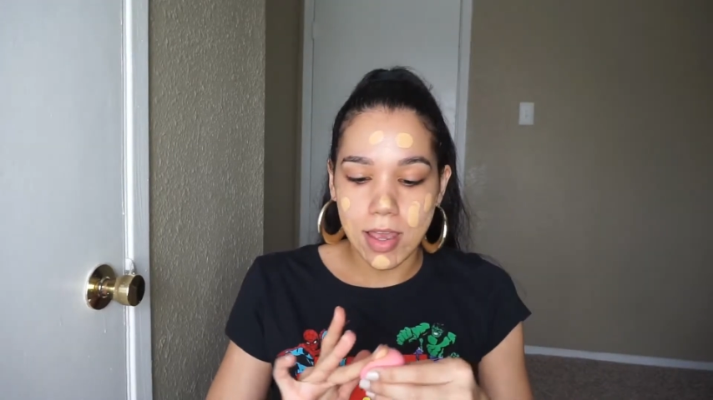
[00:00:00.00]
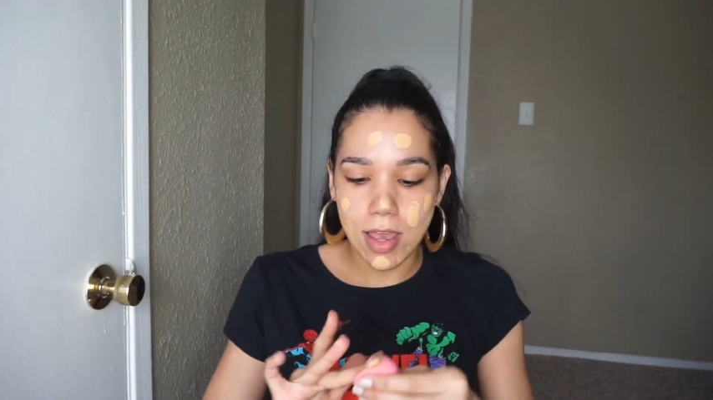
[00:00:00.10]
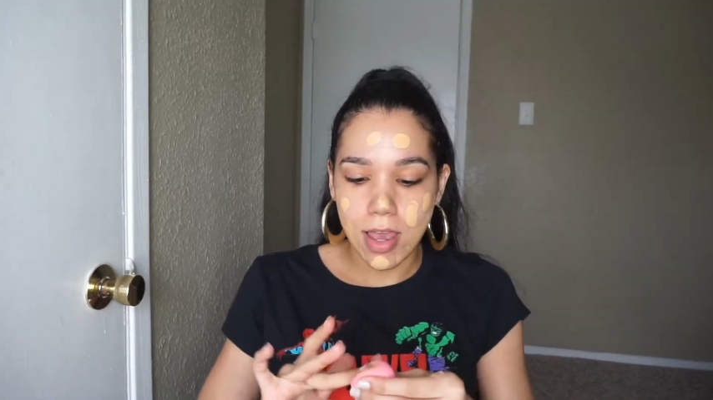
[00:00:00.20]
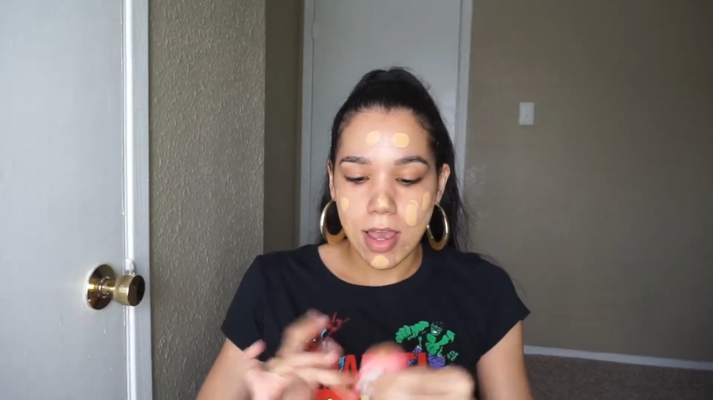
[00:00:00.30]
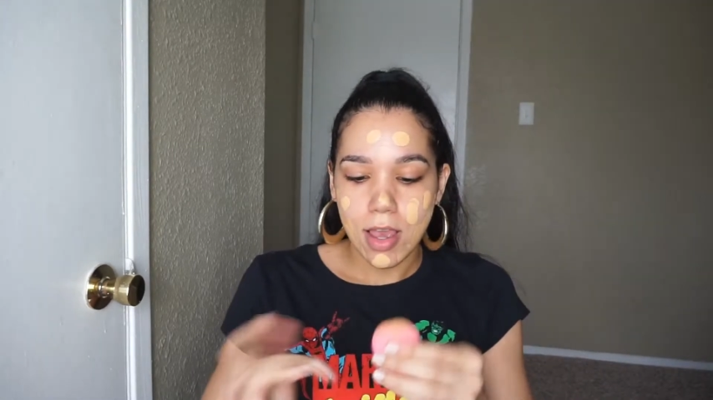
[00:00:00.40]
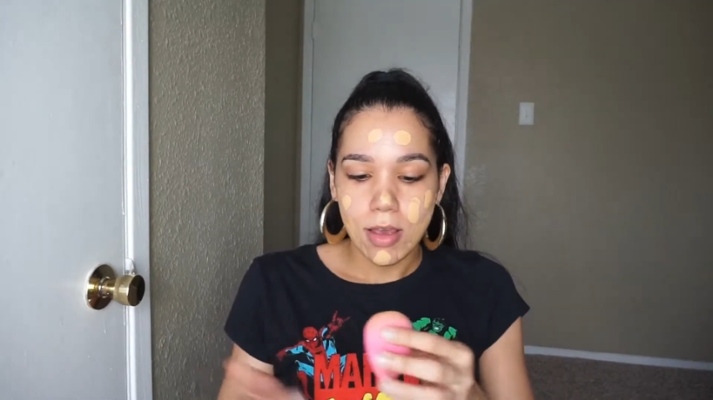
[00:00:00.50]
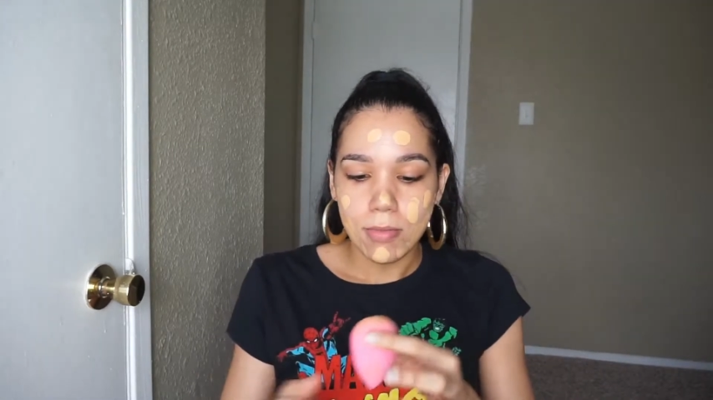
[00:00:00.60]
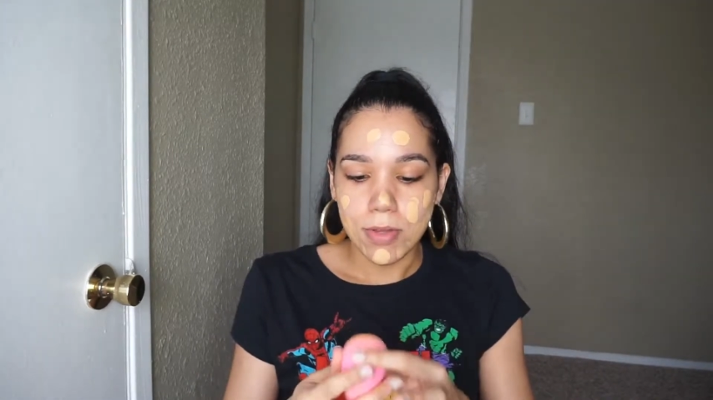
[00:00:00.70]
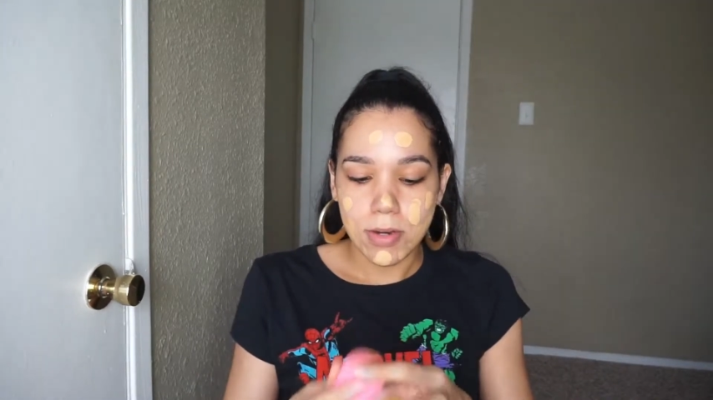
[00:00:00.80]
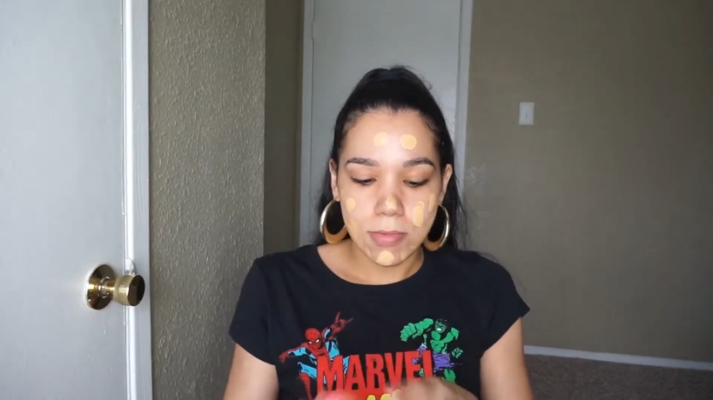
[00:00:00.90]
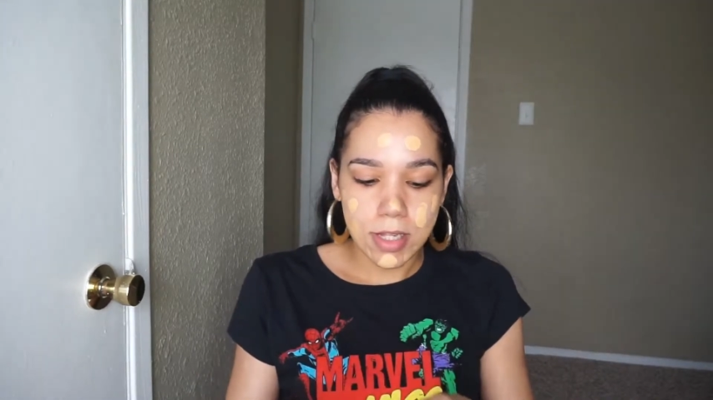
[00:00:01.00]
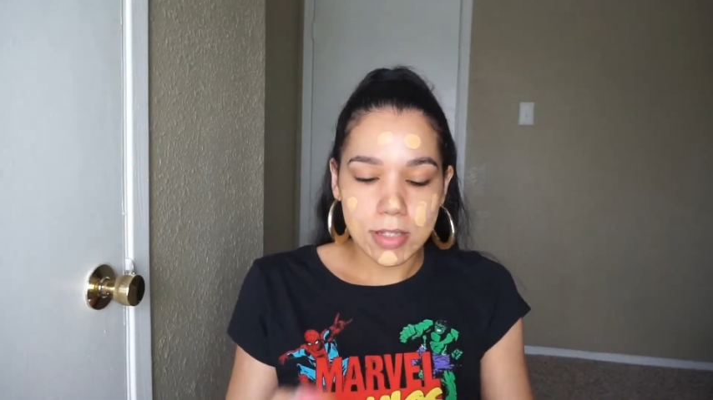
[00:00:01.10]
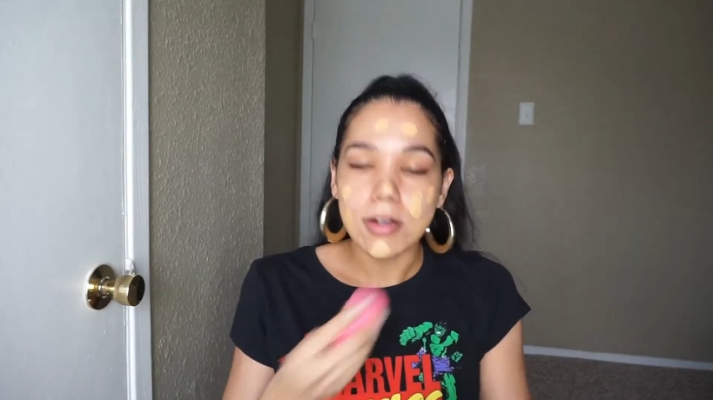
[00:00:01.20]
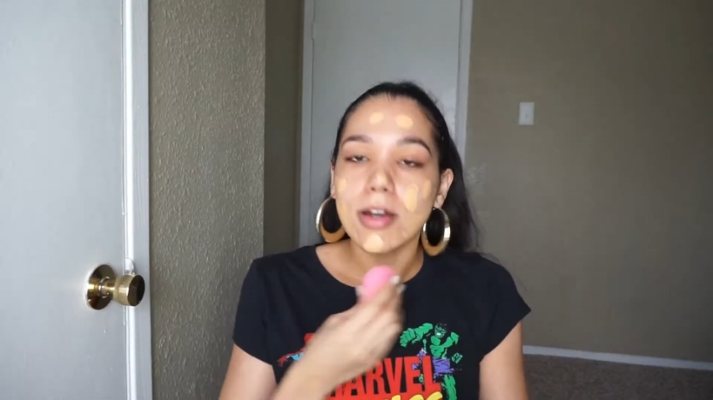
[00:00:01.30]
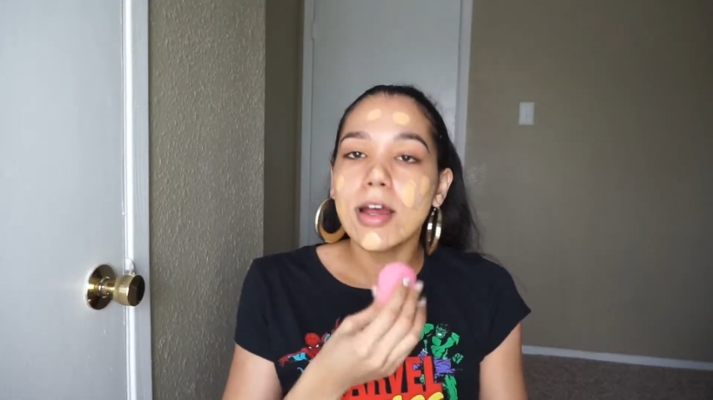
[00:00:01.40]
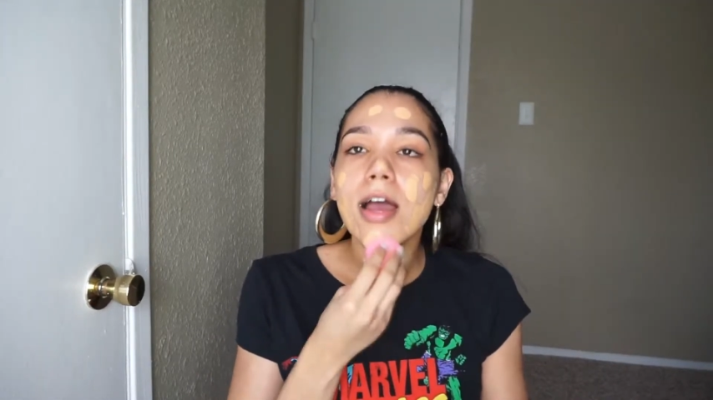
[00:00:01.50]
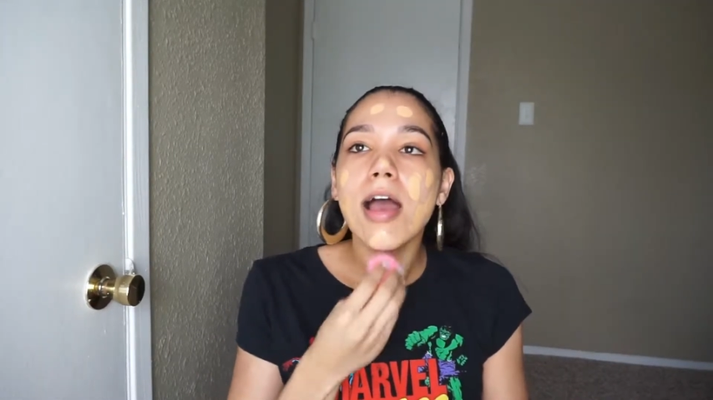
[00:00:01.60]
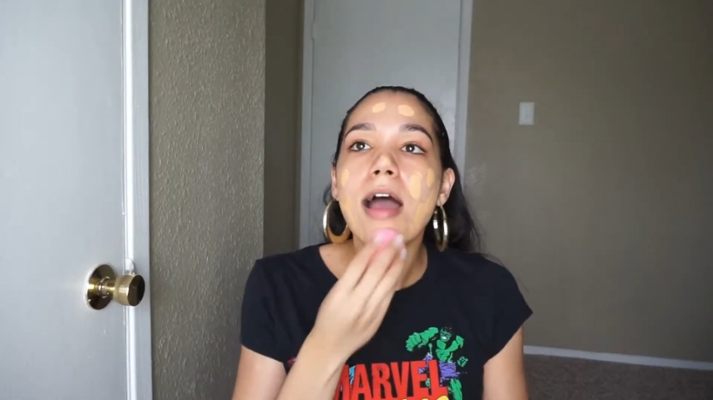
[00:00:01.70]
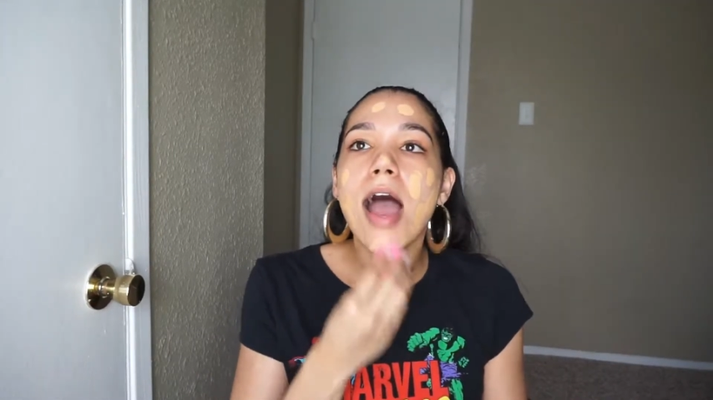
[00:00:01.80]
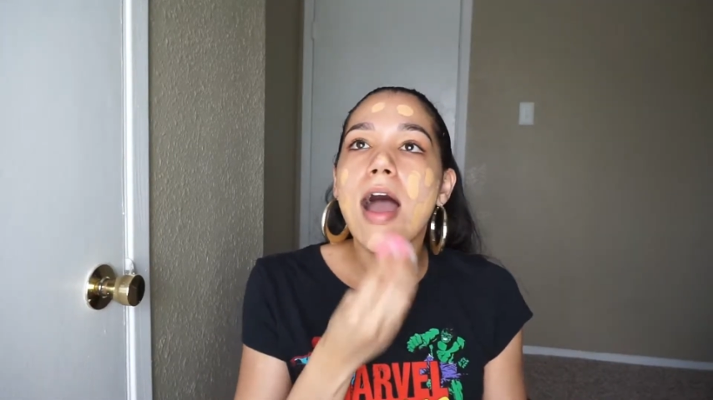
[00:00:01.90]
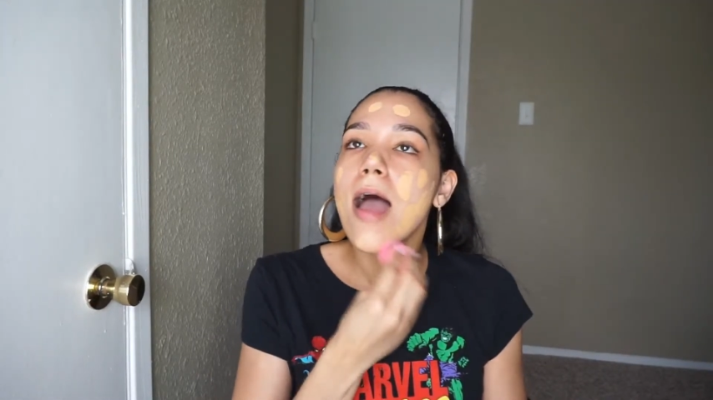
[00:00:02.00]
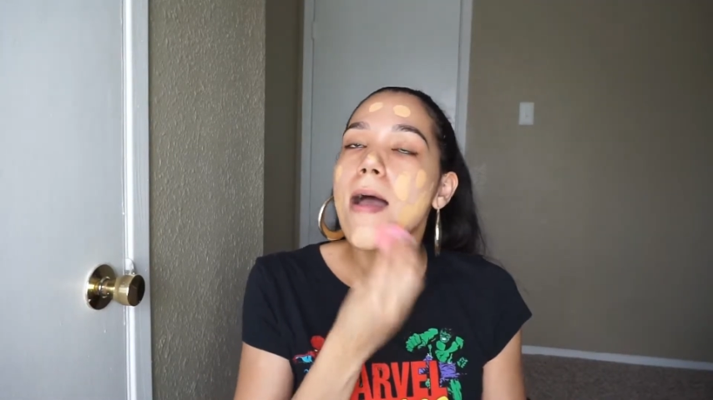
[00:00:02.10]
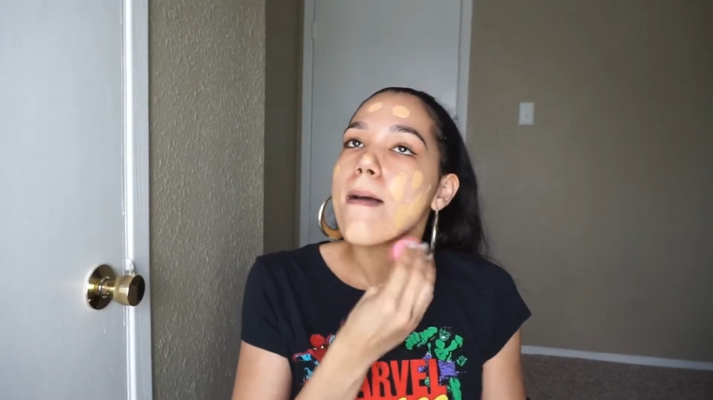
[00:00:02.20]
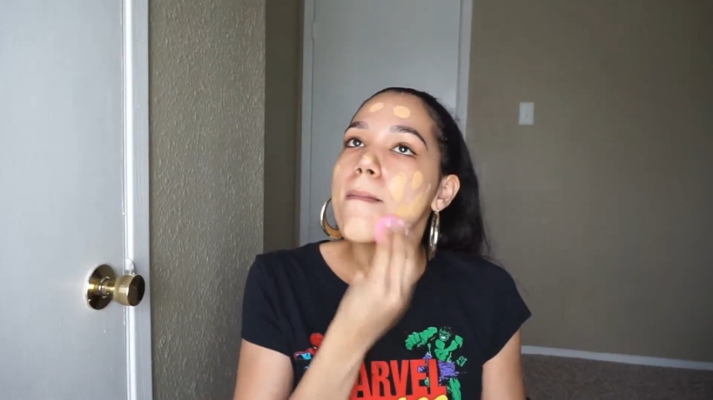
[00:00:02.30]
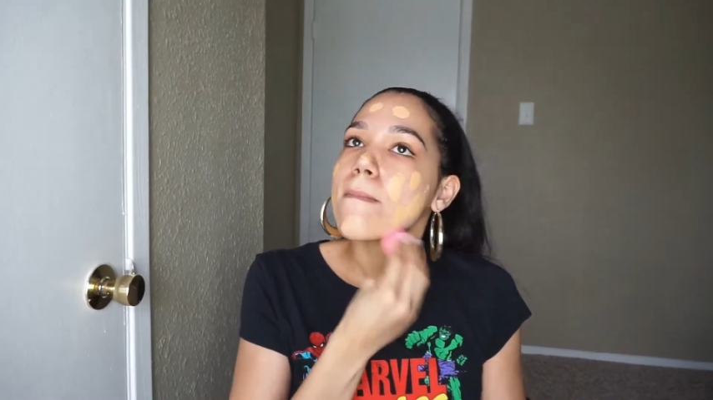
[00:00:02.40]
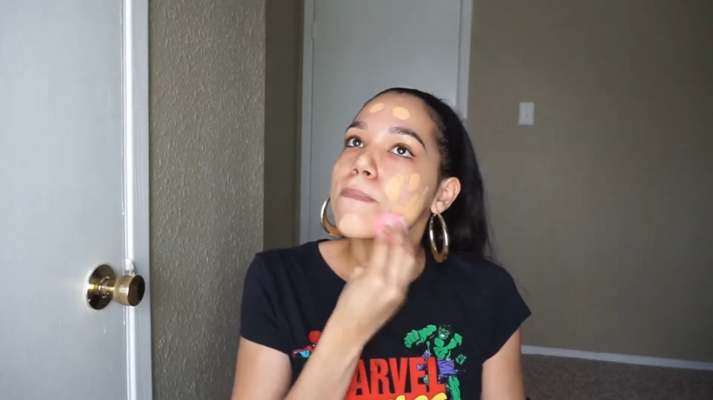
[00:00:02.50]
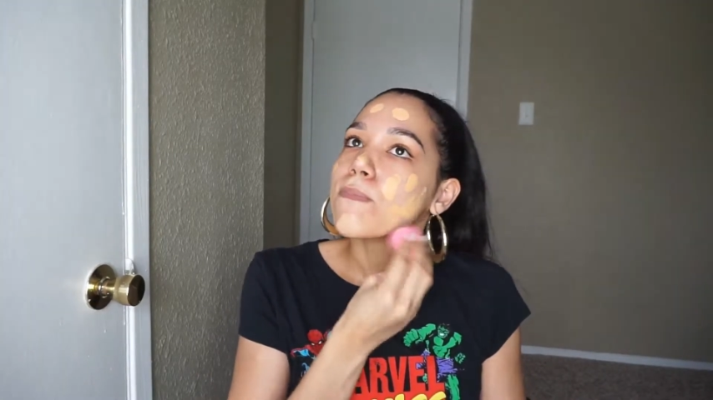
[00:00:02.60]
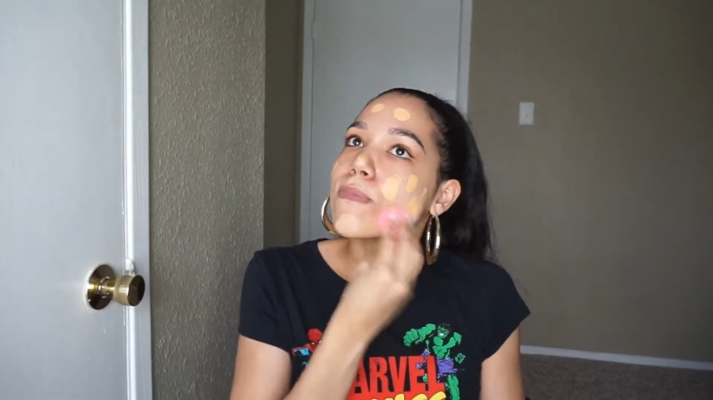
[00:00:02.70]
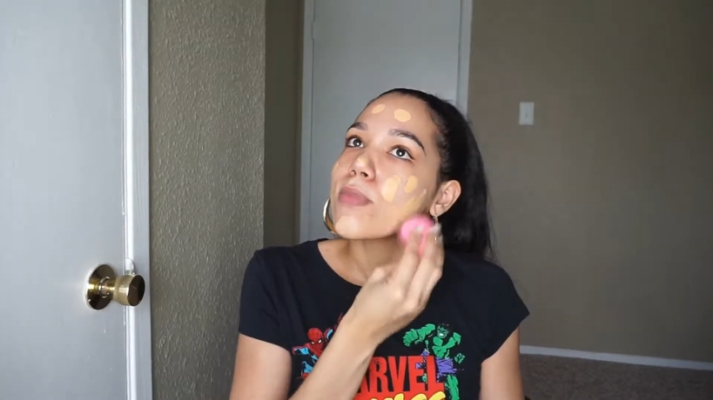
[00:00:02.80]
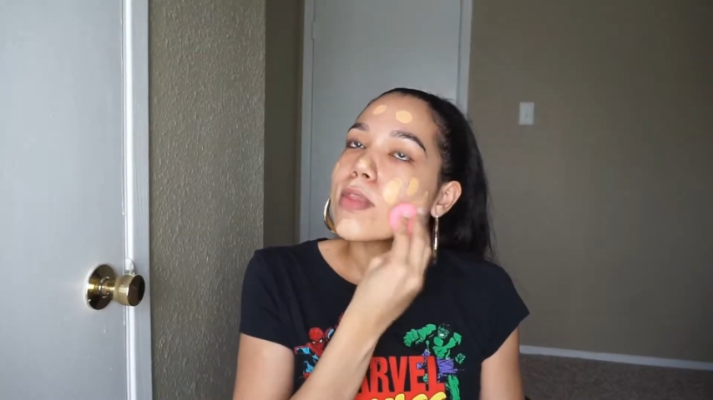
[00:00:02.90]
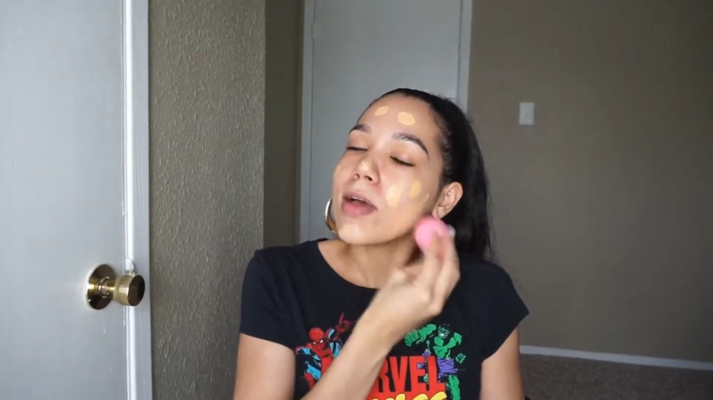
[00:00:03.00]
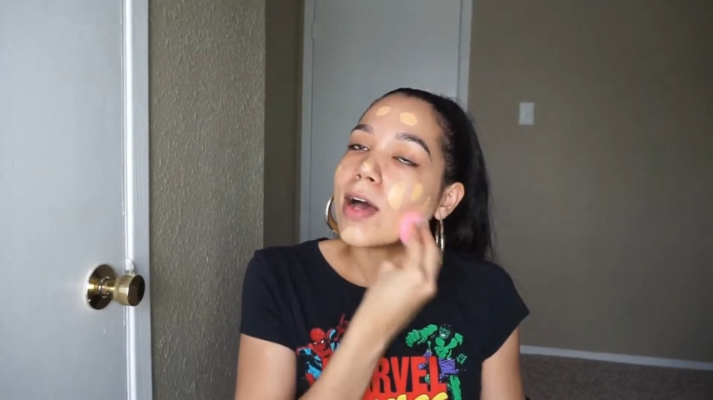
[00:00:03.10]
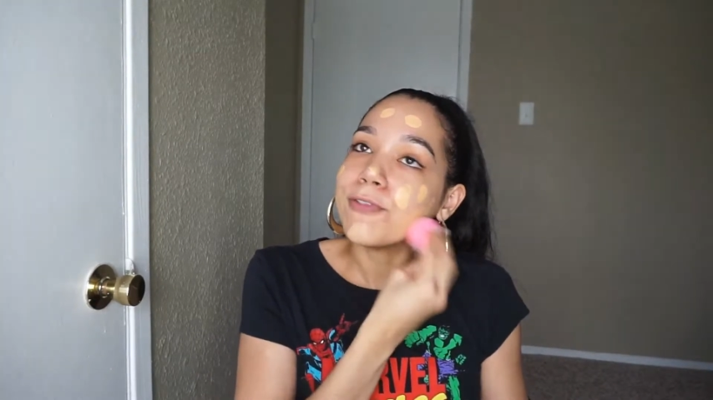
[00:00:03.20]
all over the place in this video, it's because I am, okay?